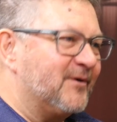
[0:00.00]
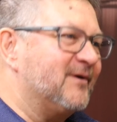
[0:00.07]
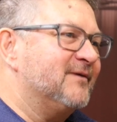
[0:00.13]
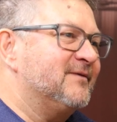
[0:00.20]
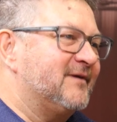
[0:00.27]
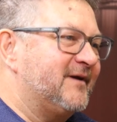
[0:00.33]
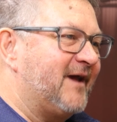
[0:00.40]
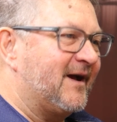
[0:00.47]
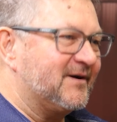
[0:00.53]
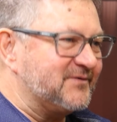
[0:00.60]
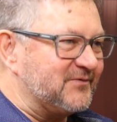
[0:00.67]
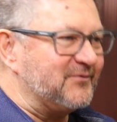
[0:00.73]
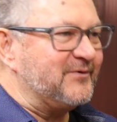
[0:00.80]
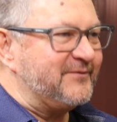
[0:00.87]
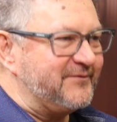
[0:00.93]
and the
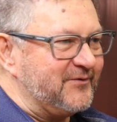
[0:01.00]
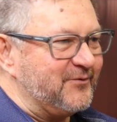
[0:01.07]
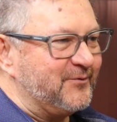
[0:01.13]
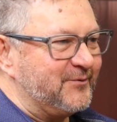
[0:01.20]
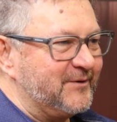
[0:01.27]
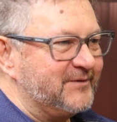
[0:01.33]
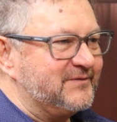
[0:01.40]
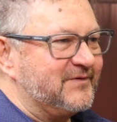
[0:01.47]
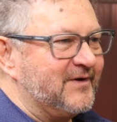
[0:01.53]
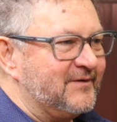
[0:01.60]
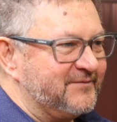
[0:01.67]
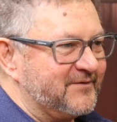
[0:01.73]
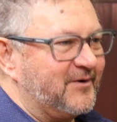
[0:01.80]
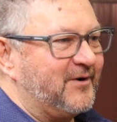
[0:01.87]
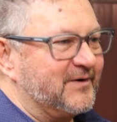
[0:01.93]
actual fuel
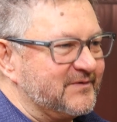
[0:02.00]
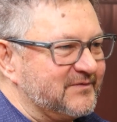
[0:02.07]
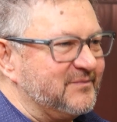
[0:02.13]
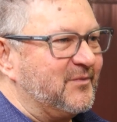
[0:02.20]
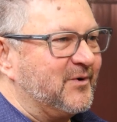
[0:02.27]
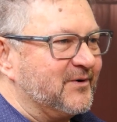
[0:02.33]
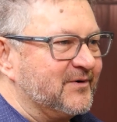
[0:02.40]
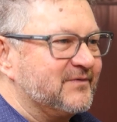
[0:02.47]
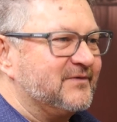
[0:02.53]
itself costs more.